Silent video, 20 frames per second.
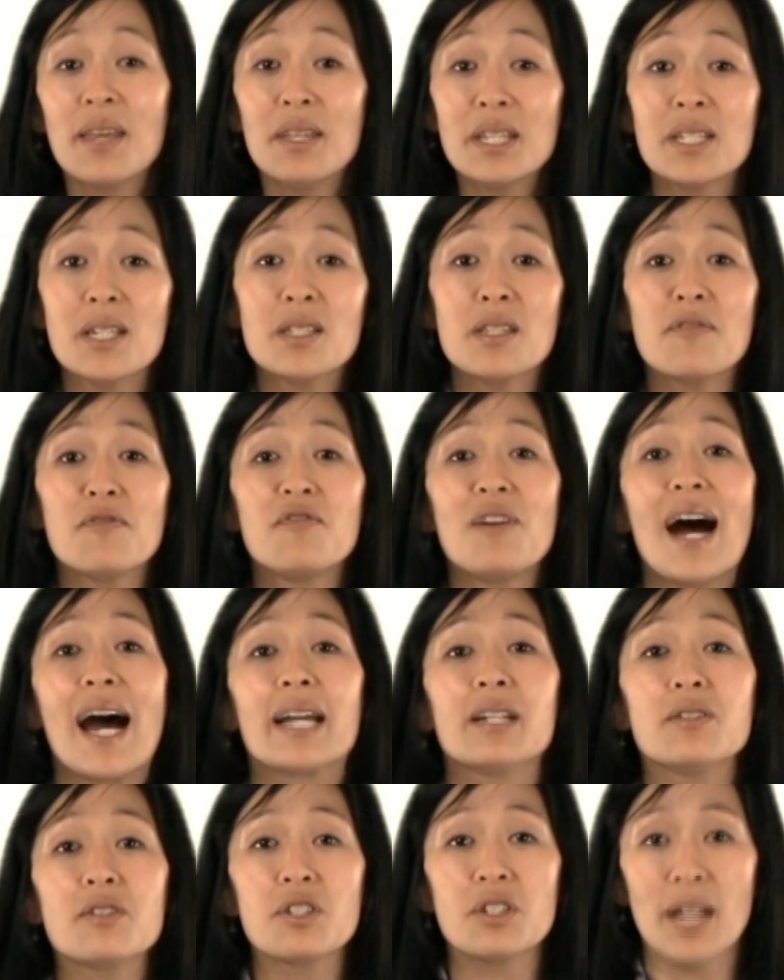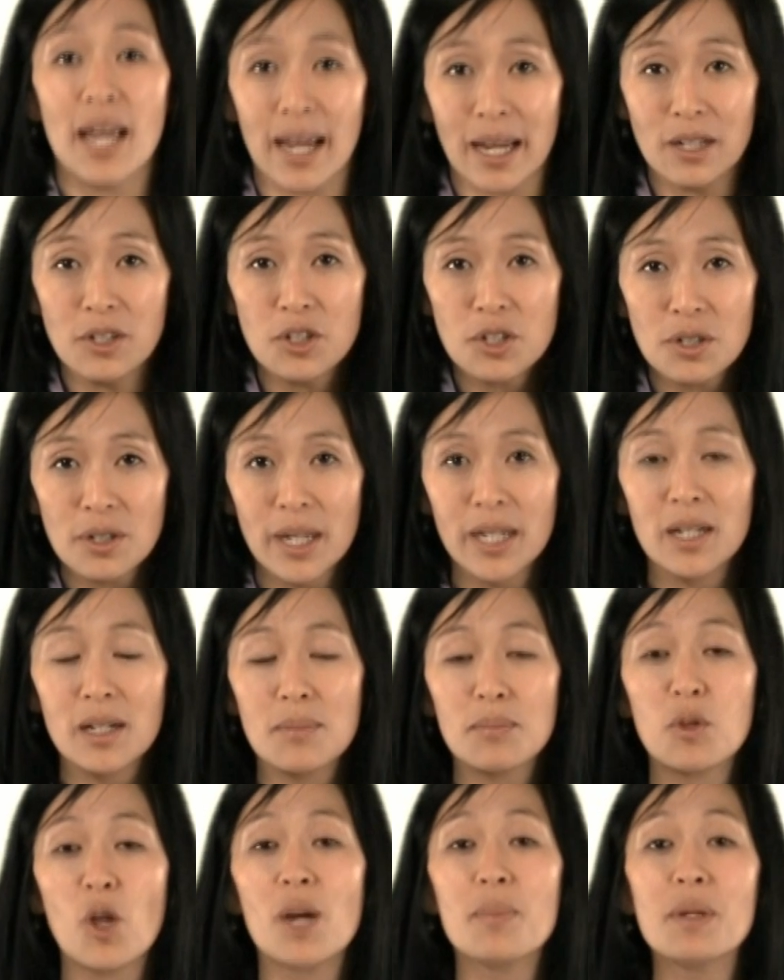This is the final stage in
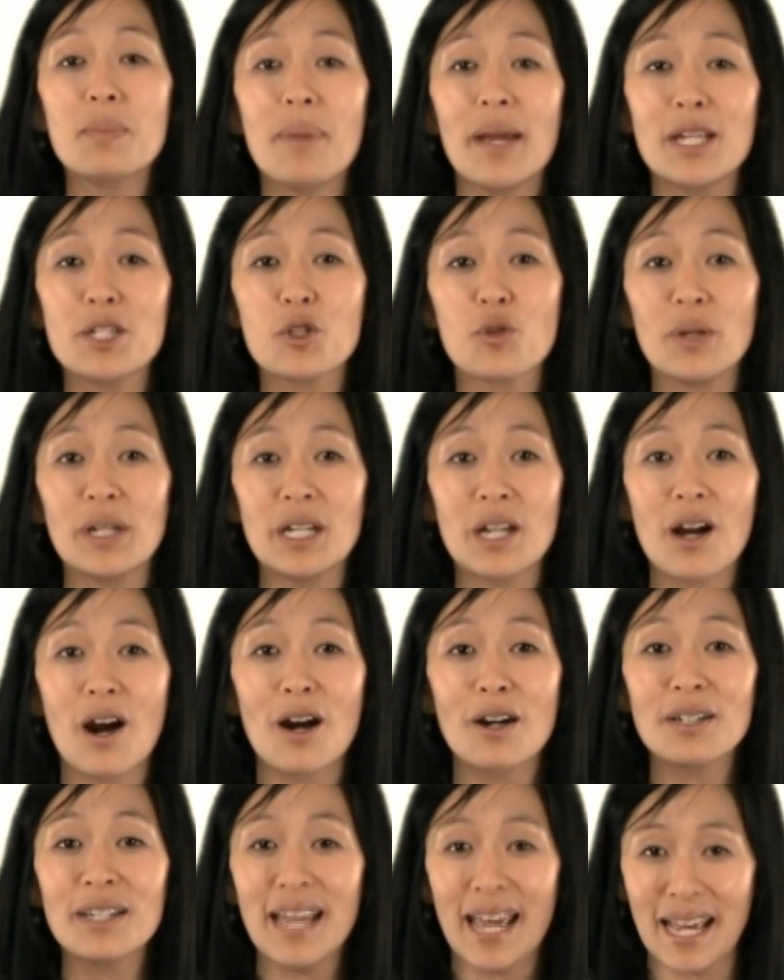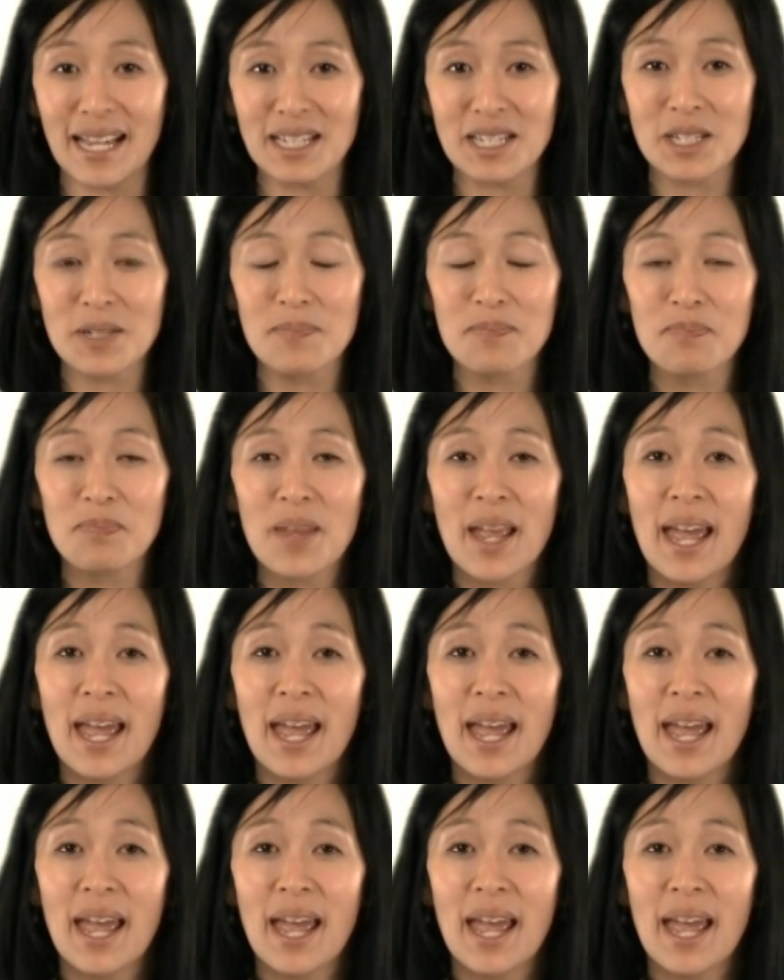an employment-based green card case.